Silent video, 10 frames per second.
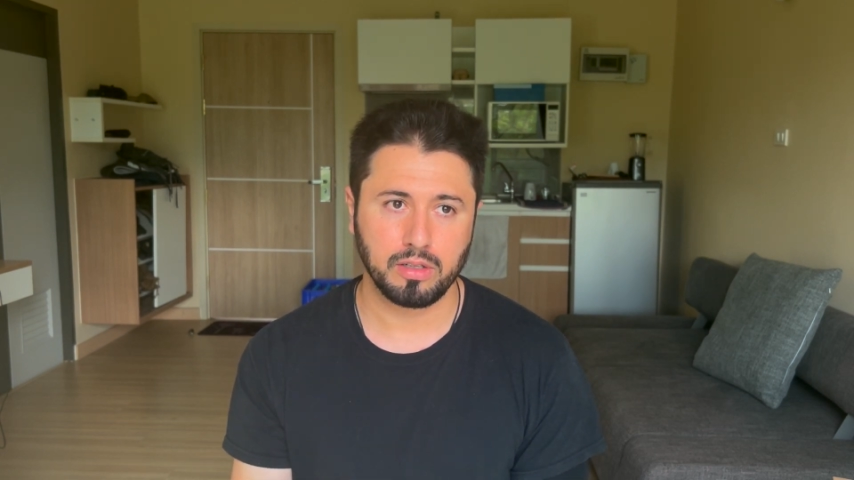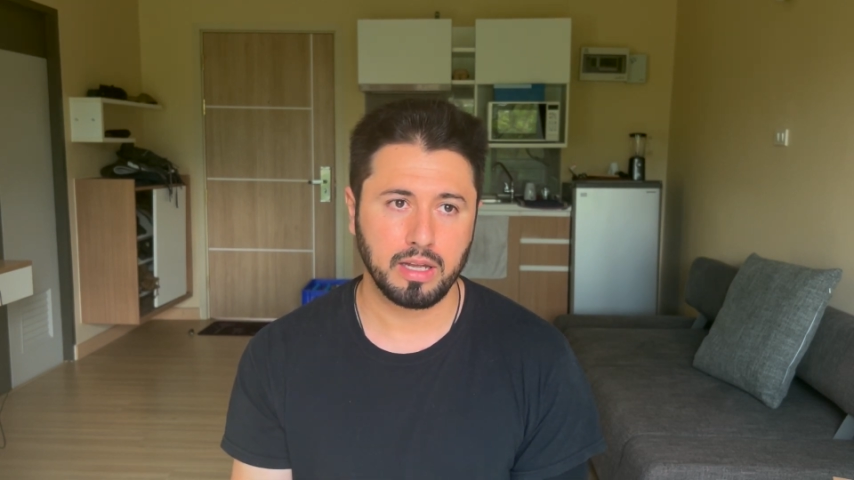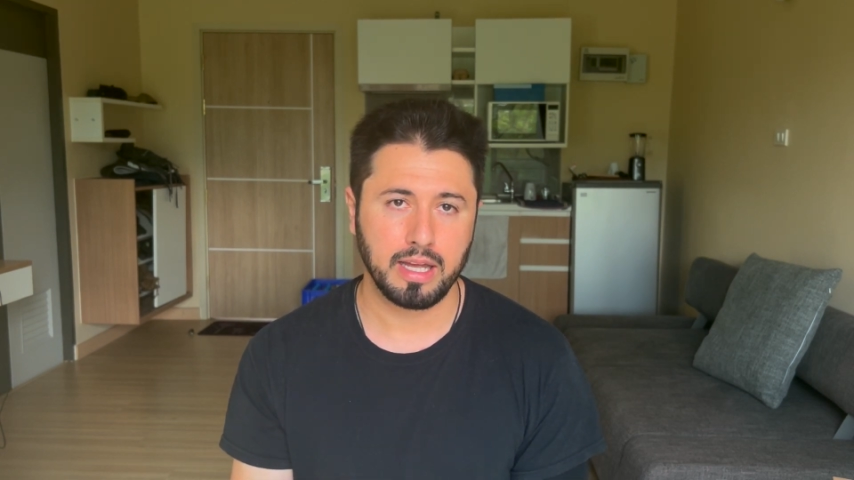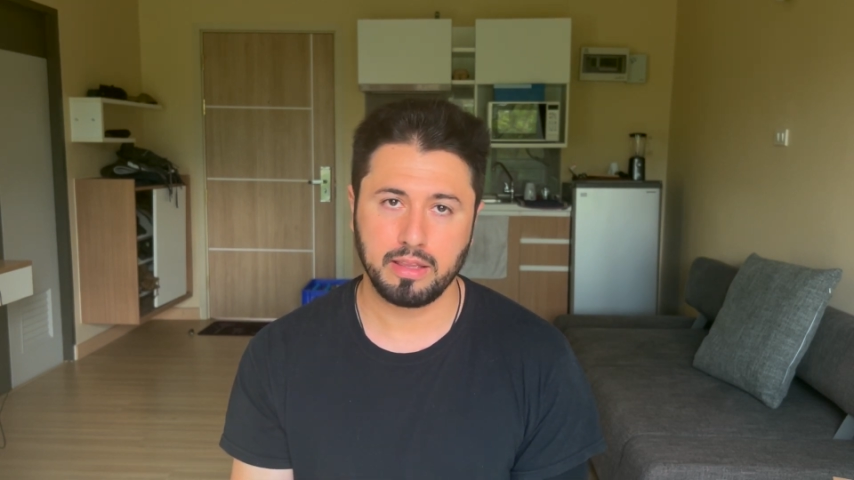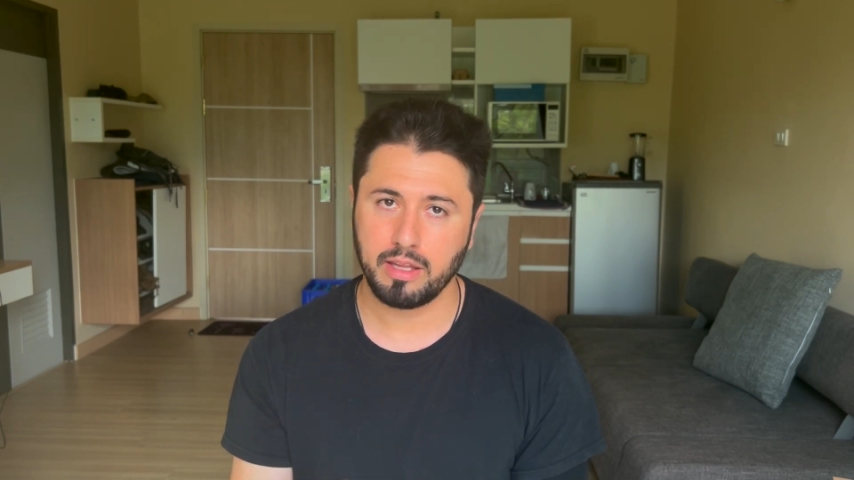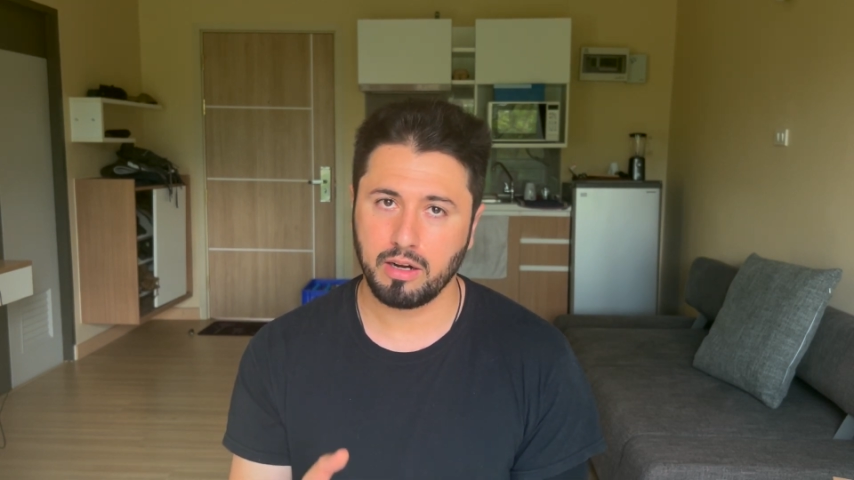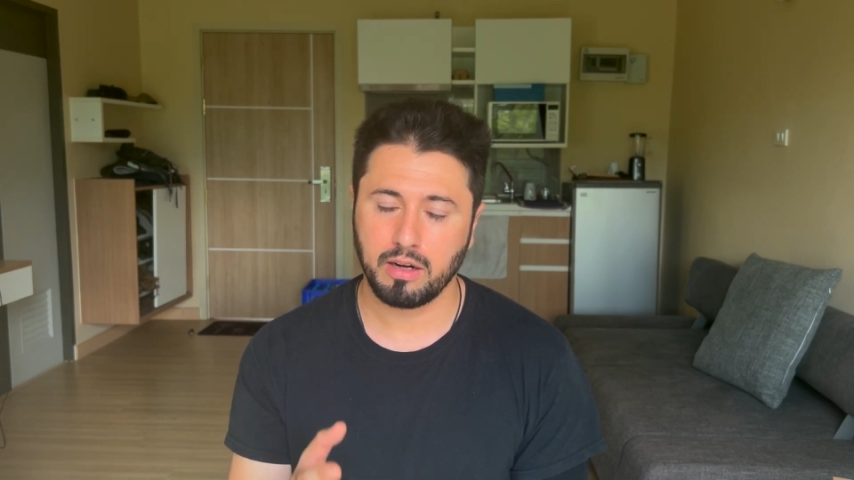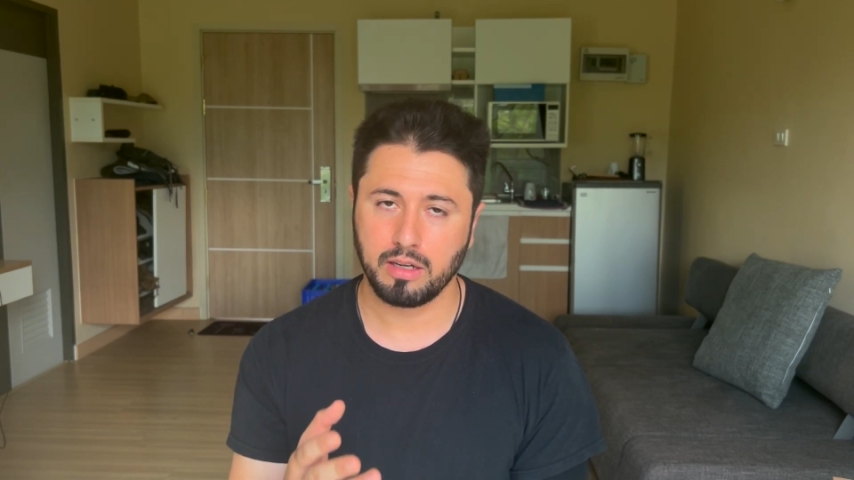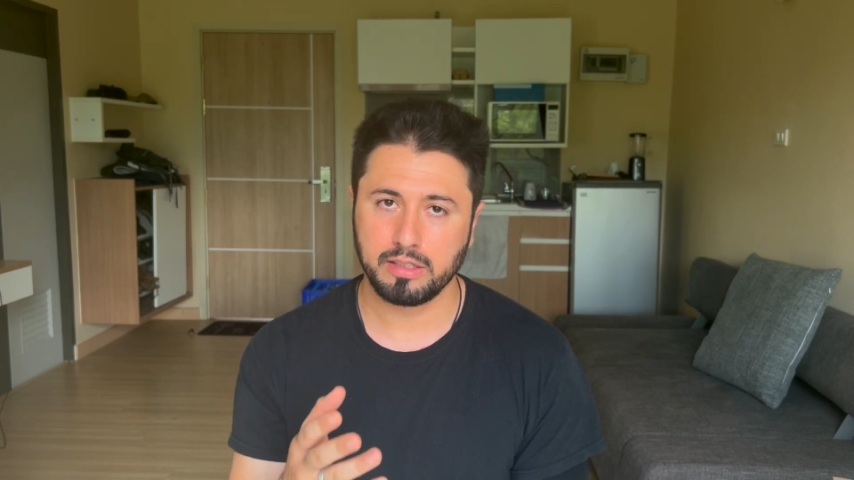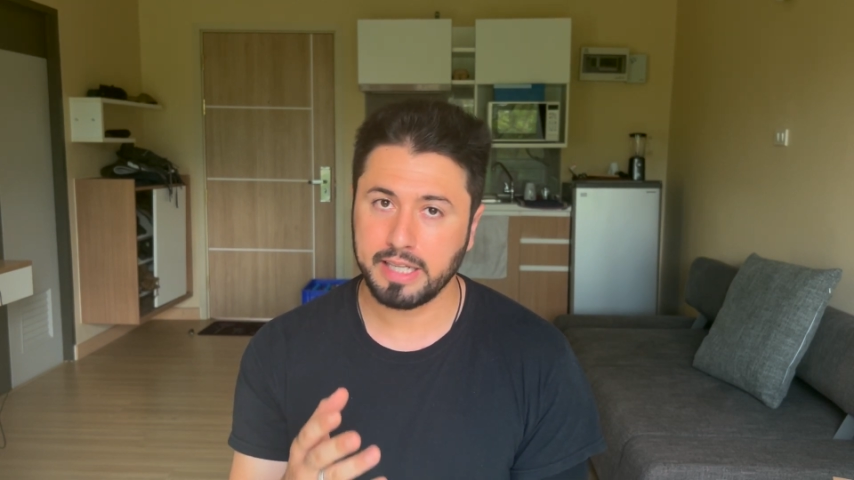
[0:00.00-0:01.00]
And there
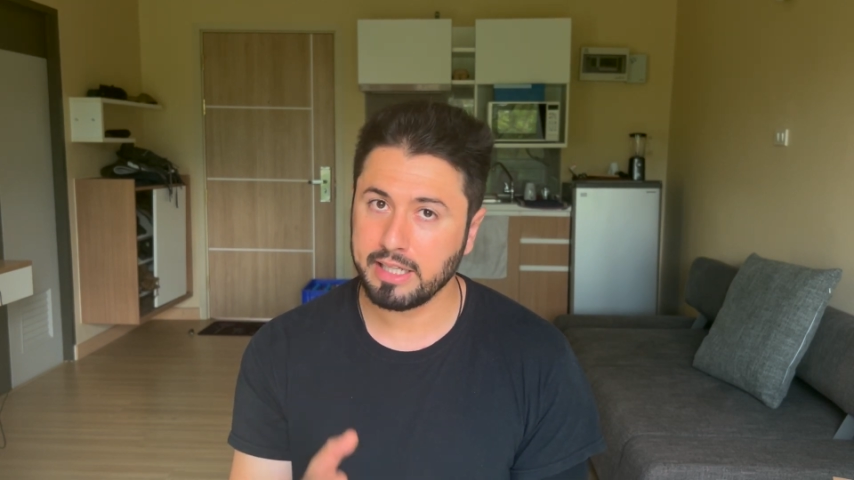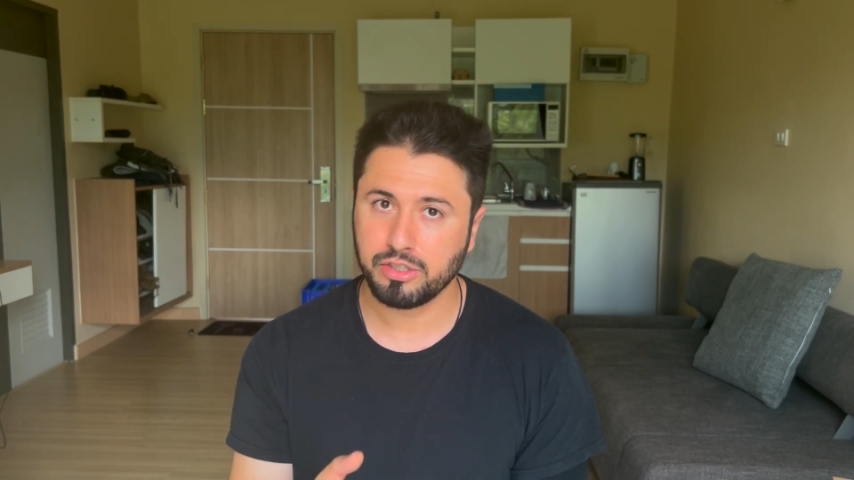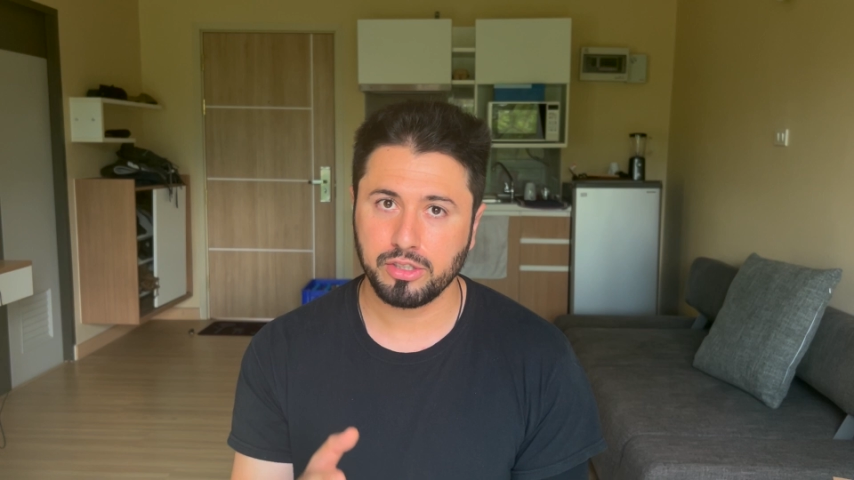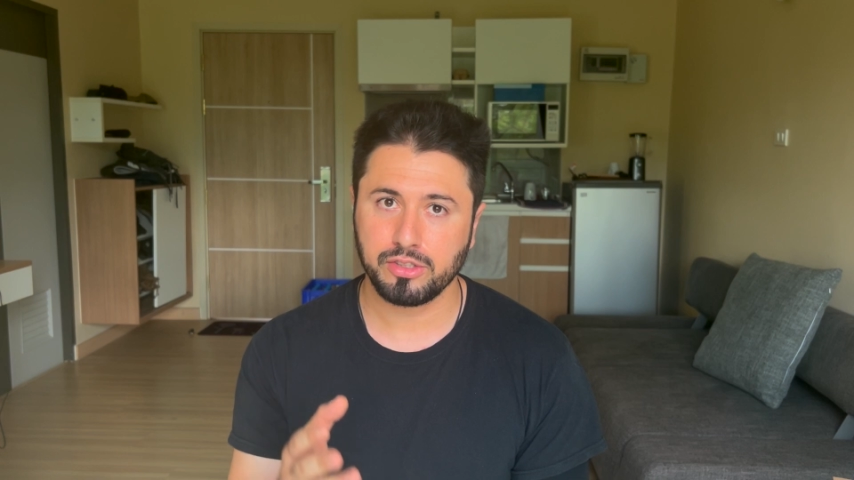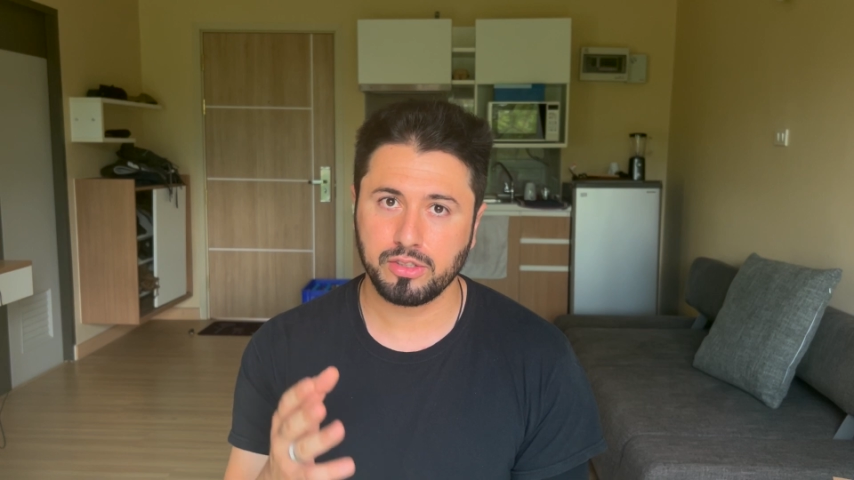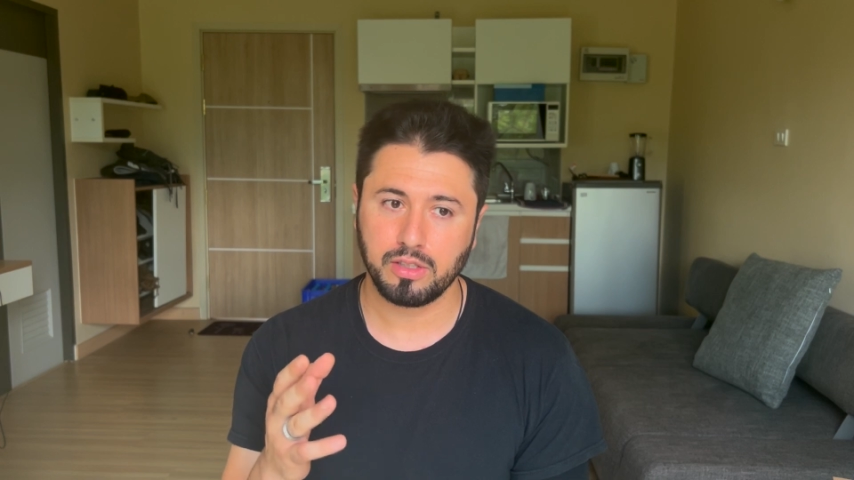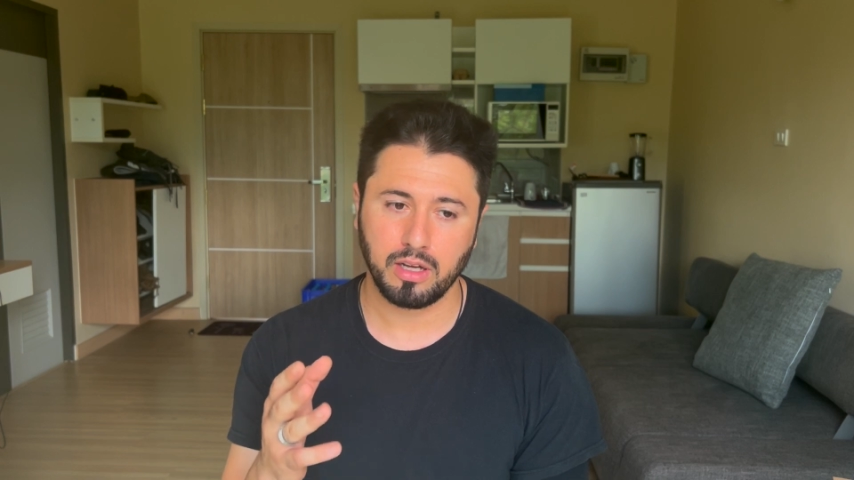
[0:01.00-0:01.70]
are dangers